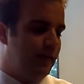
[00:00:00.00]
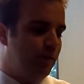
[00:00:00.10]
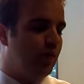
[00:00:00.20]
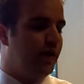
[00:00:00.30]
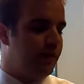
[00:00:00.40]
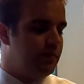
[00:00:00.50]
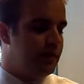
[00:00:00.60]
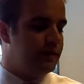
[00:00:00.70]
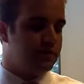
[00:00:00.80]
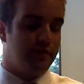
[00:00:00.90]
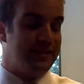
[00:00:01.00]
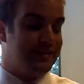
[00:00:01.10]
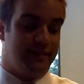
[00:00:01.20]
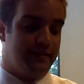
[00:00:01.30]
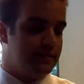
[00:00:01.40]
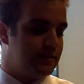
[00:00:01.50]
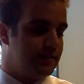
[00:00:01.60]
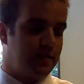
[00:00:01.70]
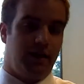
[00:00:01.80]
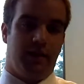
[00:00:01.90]
one of the biggest reasons
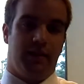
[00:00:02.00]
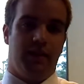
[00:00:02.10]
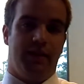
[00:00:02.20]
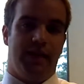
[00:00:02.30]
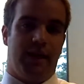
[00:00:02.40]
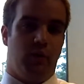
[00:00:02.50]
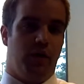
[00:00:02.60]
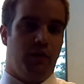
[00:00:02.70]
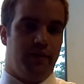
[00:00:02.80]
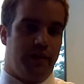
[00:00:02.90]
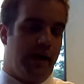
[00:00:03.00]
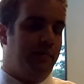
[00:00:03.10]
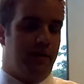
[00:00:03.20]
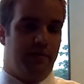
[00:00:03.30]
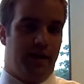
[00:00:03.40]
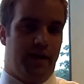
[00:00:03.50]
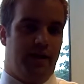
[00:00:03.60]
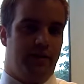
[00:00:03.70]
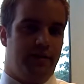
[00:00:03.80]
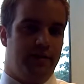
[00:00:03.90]
that I went with the OmniPod
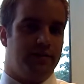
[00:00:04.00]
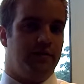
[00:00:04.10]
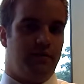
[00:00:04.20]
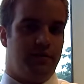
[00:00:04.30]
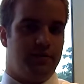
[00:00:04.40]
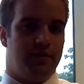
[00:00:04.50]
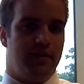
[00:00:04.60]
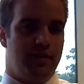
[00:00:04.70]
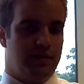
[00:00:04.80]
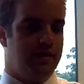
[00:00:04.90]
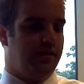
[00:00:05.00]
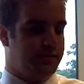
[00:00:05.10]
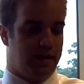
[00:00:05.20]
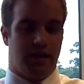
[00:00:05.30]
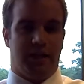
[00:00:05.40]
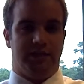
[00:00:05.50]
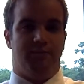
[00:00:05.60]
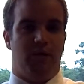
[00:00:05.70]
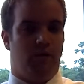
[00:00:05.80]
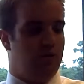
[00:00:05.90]
as soon as the Deltec
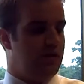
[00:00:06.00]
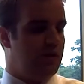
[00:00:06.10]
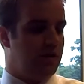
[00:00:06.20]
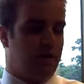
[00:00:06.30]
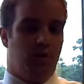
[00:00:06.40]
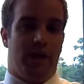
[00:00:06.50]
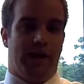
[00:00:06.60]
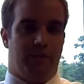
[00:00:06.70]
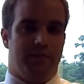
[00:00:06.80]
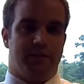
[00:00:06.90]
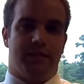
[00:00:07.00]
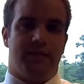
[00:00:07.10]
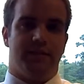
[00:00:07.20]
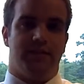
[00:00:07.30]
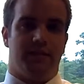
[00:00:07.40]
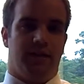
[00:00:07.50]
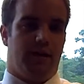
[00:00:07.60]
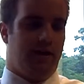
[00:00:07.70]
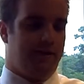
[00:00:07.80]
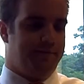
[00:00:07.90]
Cosmo went out of business
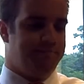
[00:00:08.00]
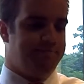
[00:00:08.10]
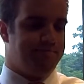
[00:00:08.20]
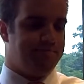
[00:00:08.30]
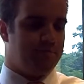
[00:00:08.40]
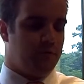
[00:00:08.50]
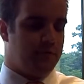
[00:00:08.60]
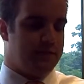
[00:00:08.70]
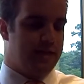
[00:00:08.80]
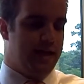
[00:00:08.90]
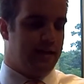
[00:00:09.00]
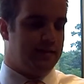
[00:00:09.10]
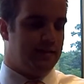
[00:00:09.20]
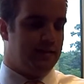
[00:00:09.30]
was that